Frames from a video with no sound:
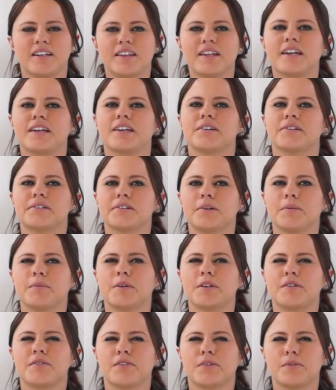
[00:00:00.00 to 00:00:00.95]
Thank you so
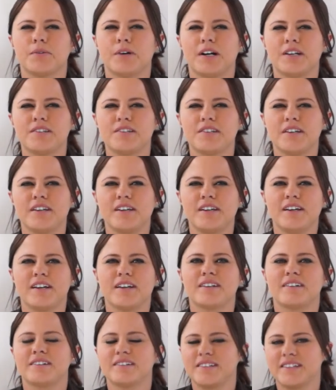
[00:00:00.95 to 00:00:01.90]
much for watching
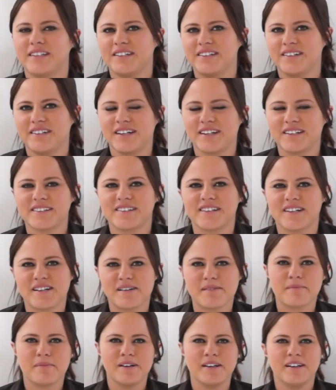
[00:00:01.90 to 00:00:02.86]
and I'll see you next
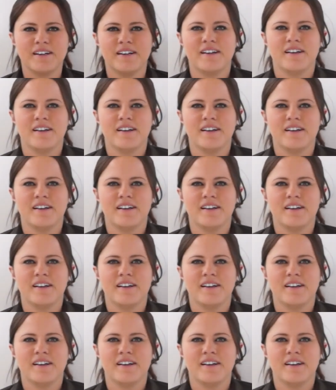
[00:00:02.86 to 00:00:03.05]
time.